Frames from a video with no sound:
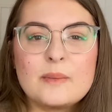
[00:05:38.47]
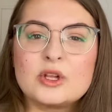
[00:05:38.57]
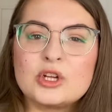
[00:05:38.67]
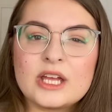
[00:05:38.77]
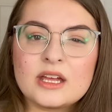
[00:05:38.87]
but
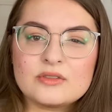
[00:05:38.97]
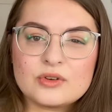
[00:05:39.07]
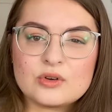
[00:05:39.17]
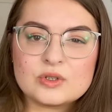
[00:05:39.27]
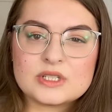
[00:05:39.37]
looking at
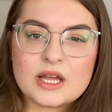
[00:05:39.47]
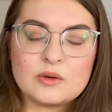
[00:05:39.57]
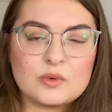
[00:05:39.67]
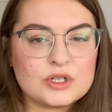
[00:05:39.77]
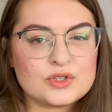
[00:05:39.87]
photos, I
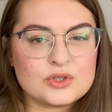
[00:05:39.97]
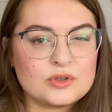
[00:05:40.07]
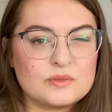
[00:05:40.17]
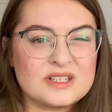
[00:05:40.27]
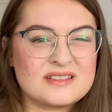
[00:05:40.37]
would
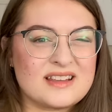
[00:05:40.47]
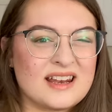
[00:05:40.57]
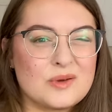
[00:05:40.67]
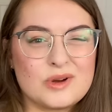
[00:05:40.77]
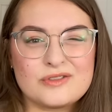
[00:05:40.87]
assume it's
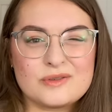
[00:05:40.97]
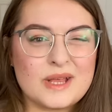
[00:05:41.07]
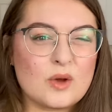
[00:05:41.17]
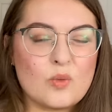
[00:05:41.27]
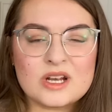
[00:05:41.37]
anywhere from
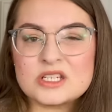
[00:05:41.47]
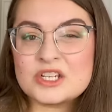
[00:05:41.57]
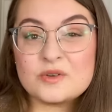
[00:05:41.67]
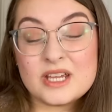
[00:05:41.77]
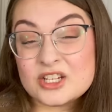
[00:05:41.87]
like 1 to
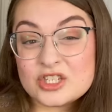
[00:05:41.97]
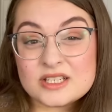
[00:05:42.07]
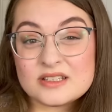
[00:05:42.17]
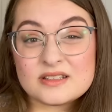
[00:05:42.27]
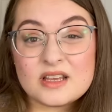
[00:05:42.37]
2
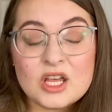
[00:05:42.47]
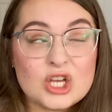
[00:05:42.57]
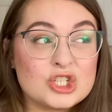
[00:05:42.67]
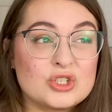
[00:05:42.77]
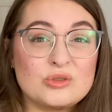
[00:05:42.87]
inches
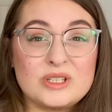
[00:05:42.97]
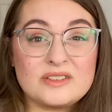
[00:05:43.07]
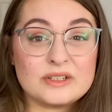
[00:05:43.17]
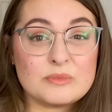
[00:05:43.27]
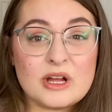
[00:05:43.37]
to
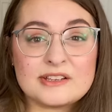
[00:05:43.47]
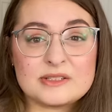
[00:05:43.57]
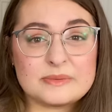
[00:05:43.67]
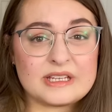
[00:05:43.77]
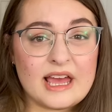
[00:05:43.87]
even
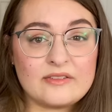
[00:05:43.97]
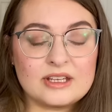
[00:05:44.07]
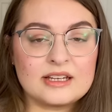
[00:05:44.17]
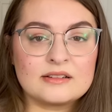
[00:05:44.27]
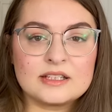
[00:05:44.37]
possibly having
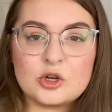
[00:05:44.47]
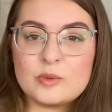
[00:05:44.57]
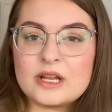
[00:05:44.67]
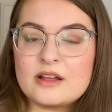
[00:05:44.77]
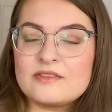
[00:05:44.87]
a little
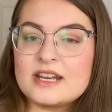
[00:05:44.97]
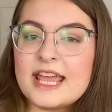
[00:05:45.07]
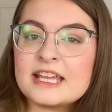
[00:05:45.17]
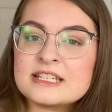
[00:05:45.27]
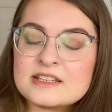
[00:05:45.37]
bit of
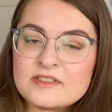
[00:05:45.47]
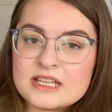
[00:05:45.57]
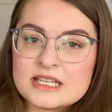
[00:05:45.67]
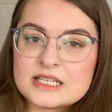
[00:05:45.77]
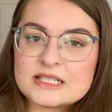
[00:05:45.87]
negative
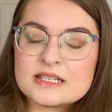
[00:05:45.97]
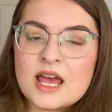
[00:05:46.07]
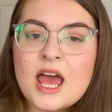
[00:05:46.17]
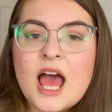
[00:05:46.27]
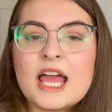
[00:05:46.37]
ease.
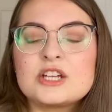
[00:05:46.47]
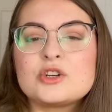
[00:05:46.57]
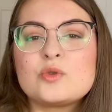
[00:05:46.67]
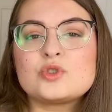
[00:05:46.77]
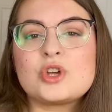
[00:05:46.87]
I don't
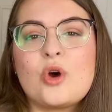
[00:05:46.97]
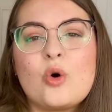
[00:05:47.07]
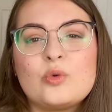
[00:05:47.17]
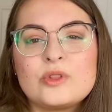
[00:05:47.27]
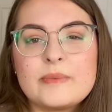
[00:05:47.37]
don't
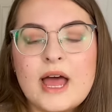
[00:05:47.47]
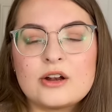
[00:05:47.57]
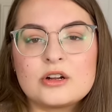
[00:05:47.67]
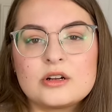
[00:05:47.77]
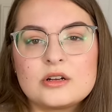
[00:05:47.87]
own the
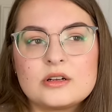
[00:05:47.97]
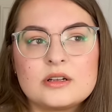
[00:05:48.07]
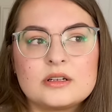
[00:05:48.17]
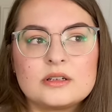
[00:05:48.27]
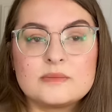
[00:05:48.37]
pattern
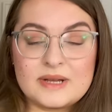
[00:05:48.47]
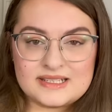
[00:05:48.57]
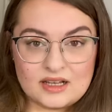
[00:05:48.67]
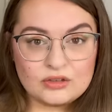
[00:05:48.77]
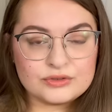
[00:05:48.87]

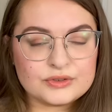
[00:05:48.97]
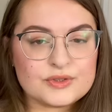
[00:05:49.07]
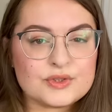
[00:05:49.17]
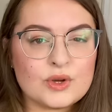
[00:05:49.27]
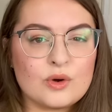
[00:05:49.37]
myself,
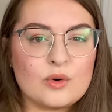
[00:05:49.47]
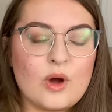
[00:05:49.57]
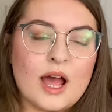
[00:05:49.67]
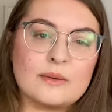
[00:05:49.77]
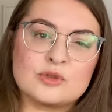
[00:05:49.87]
so
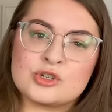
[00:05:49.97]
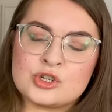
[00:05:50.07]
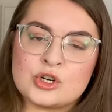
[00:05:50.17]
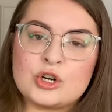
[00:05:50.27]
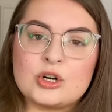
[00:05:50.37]
I'm
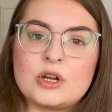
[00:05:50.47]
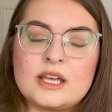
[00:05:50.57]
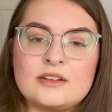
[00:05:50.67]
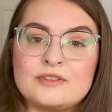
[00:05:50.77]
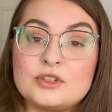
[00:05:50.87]
sure
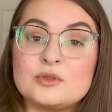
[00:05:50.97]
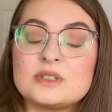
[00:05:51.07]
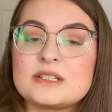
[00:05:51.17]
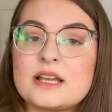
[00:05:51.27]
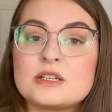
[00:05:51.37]
if you
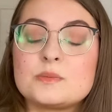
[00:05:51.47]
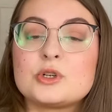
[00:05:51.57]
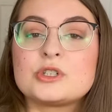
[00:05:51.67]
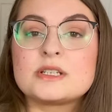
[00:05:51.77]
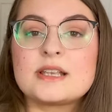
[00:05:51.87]
decide to
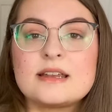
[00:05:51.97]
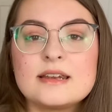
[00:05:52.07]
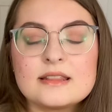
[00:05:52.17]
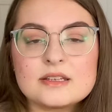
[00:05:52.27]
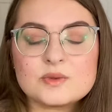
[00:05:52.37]
purchase and
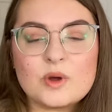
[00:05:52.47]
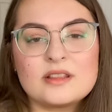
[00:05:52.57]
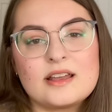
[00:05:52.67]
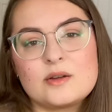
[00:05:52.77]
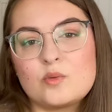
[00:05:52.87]
knit this one
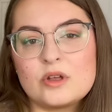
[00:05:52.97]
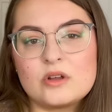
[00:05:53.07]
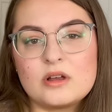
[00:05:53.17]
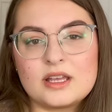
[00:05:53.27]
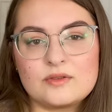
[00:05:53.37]
that it
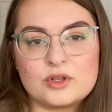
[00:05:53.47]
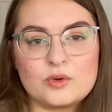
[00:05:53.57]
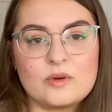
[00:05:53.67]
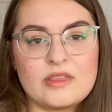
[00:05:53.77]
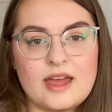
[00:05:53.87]
will give
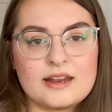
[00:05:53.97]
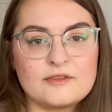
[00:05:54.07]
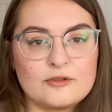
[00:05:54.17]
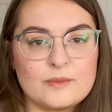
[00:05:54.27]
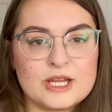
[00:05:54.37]
you that
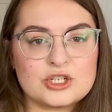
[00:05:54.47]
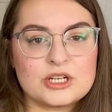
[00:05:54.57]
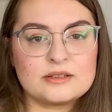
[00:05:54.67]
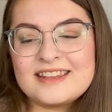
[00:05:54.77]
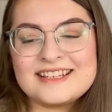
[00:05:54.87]

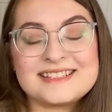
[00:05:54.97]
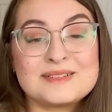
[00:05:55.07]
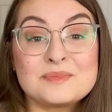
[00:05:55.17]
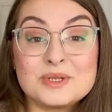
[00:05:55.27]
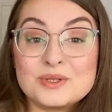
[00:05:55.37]
information. This
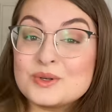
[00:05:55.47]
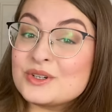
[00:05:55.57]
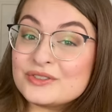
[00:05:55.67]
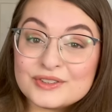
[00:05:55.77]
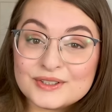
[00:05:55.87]

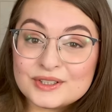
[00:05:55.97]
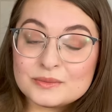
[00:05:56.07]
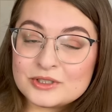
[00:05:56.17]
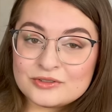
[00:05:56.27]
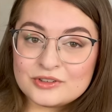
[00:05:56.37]
beautiful,
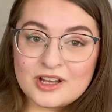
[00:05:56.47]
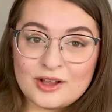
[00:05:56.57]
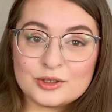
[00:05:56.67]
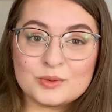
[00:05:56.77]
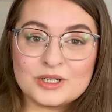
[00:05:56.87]
beautiful
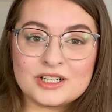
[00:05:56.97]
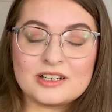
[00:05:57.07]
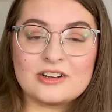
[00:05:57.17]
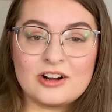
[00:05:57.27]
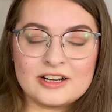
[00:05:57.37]
color work
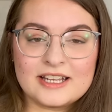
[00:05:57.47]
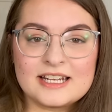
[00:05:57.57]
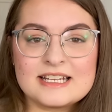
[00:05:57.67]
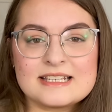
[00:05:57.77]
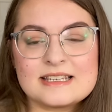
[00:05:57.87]
cardigan
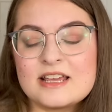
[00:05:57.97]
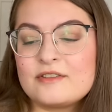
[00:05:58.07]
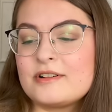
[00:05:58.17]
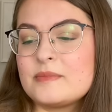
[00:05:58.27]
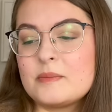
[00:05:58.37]
is knit
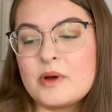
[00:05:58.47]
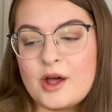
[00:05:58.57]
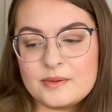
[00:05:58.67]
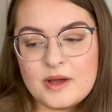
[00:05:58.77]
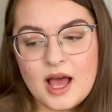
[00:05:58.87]
from the
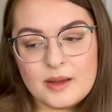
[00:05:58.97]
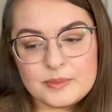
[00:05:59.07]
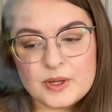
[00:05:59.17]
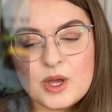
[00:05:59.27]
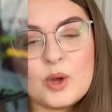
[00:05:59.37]
bottom up
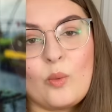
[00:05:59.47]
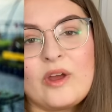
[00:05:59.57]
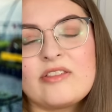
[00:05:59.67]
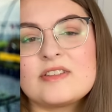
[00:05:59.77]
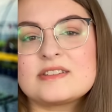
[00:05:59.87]

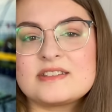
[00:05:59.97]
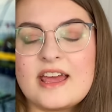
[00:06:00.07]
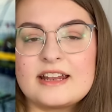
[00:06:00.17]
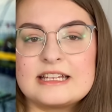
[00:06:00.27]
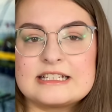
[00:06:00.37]
with
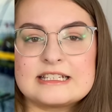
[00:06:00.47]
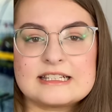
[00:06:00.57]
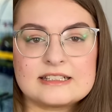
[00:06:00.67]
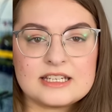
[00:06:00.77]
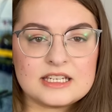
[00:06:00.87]
set-in
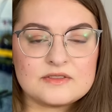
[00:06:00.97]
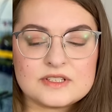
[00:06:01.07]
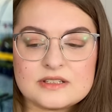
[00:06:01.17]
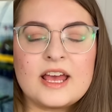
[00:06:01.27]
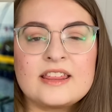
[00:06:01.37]

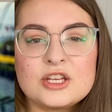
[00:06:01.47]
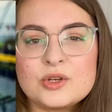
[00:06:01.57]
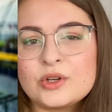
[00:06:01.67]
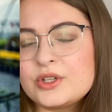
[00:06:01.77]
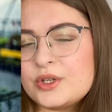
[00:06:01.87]
sleeves. I think you
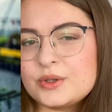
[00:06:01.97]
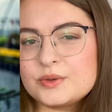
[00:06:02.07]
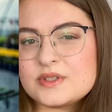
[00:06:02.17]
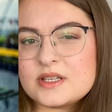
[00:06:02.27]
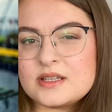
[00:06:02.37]
could
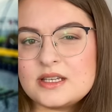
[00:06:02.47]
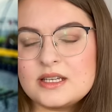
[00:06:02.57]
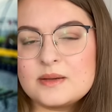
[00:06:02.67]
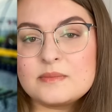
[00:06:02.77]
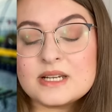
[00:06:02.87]
use
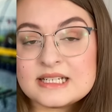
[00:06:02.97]
the mini